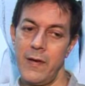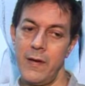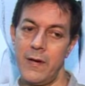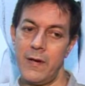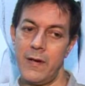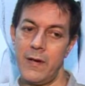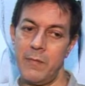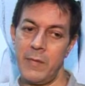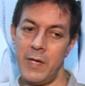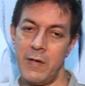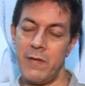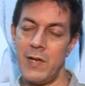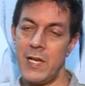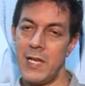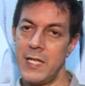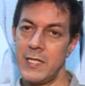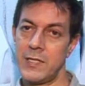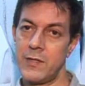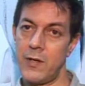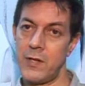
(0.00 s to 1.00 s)
Meanwhile,
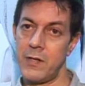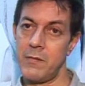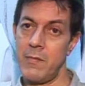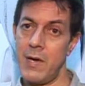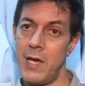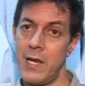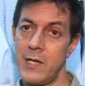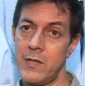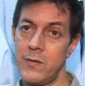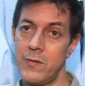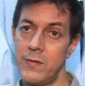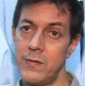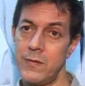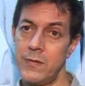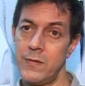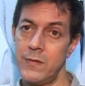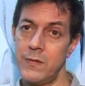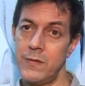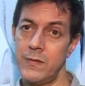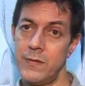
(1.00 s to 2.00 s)
he has gotten married
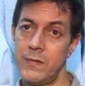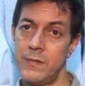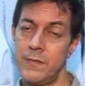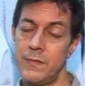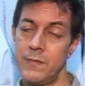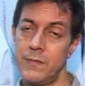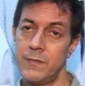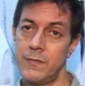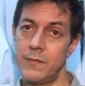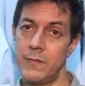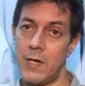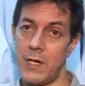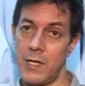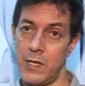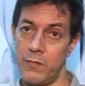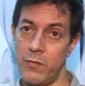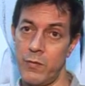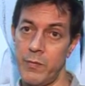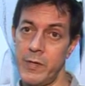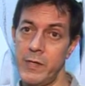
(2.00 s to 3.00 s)
to
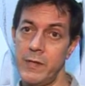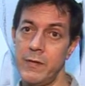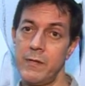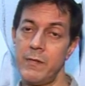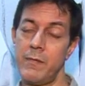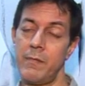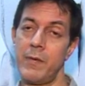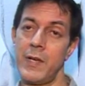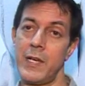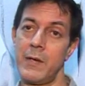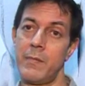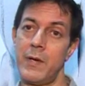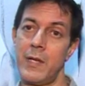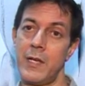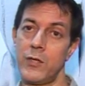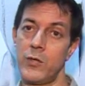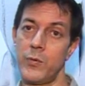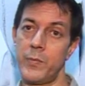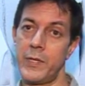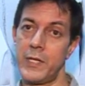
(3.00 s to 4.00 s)
another woman, played by
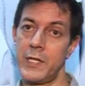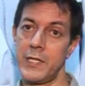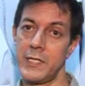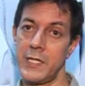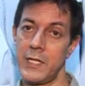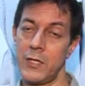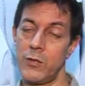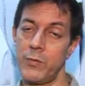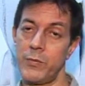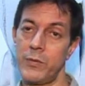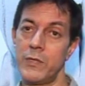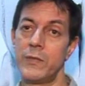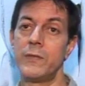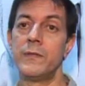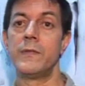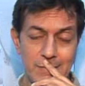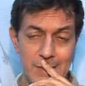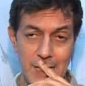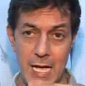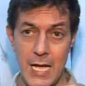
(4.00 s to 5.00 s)
Rituparna Sengupta.
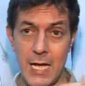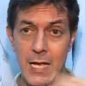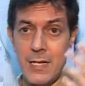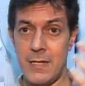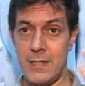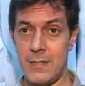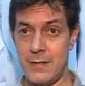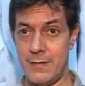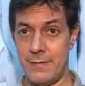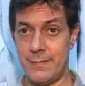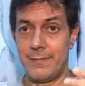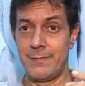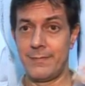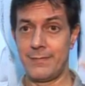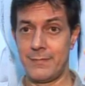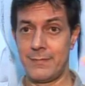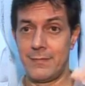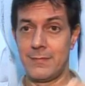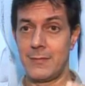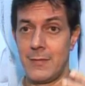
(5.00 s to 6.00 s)
And
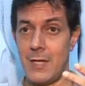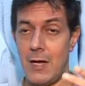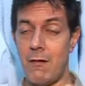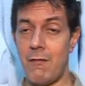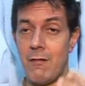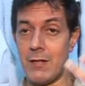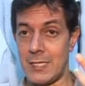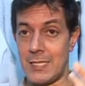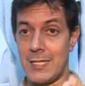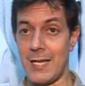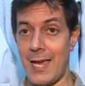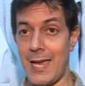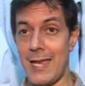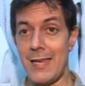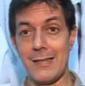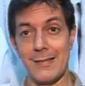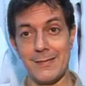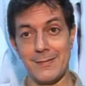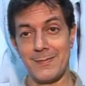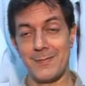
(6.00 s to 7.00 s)
once
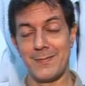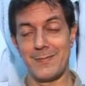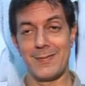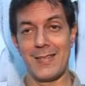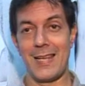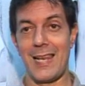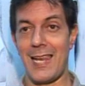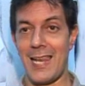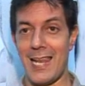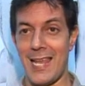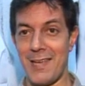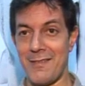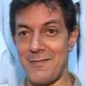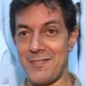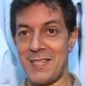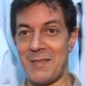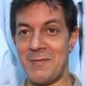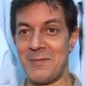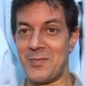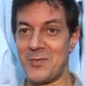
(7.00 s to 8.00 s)
again,
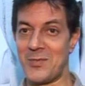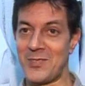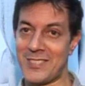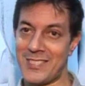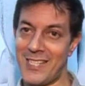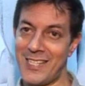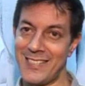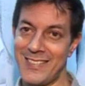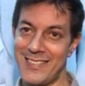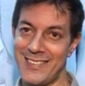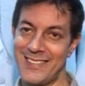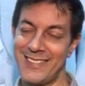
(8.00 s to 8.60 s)
life seems to start.